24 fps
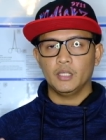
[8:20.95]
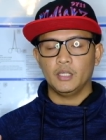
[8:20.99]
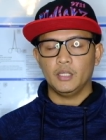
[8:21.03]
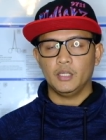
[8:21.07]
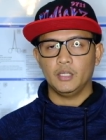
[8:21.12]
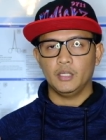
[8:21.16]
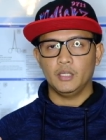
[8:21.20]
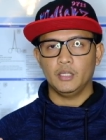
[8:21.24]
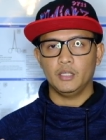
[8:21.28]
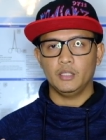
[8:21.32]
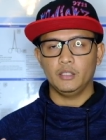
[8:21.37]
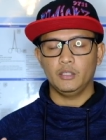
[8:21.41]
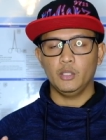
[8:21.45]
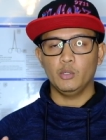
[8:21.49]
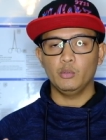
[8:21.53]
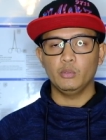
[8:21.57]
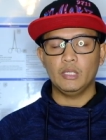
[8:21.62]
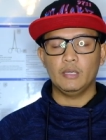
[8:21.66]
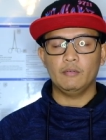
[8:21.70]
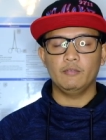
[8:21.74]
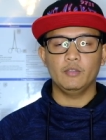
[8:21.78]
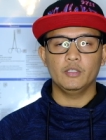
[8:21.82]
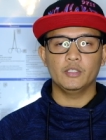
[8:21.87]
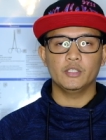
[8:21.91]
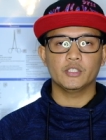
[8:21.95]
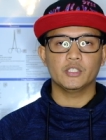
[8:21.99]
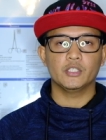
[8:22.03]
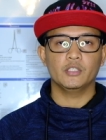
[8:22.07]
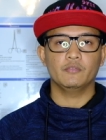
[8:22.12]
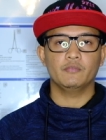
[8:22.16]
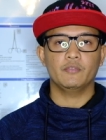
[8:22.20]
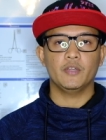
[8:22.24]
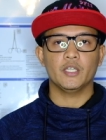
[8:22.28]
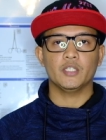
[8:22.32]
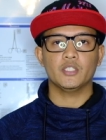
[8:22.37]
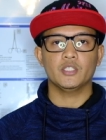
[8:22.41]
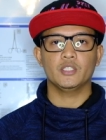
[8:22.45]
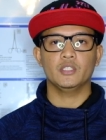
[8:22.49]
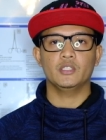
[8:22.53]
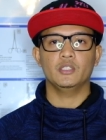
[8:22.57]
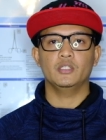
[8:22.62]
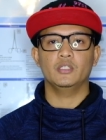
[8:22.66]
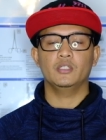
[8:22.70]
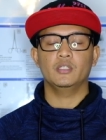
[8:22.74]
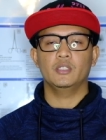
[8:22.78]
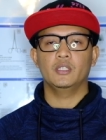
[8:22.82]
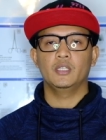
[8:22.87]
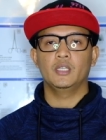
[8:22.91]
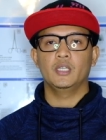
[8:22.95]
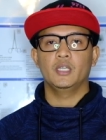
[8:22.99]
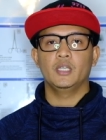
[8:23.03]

low-level disinfection.